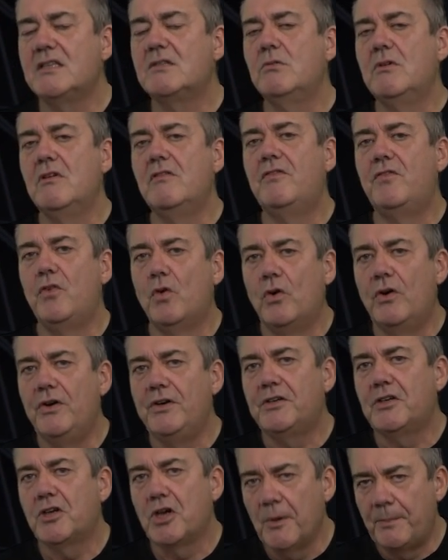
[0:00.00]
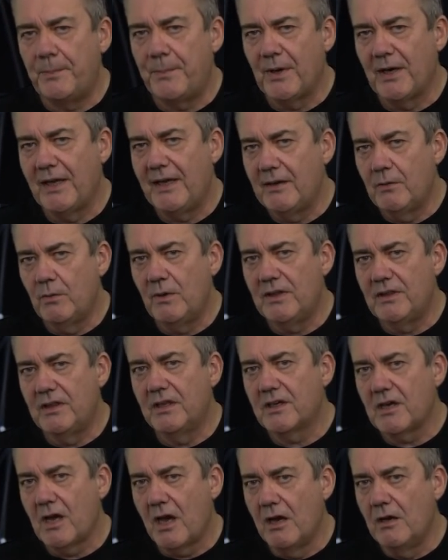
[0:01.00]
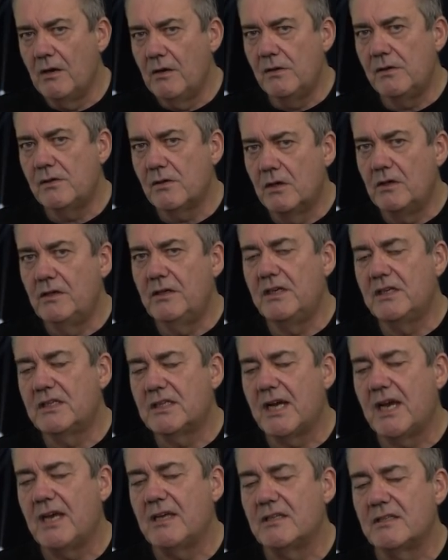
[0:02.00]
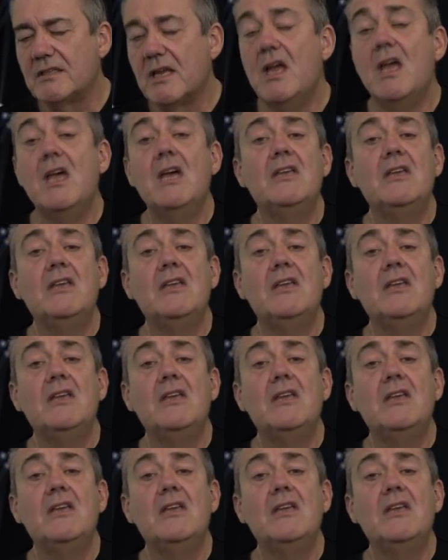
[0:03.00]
to avoid coupling with the code on the test.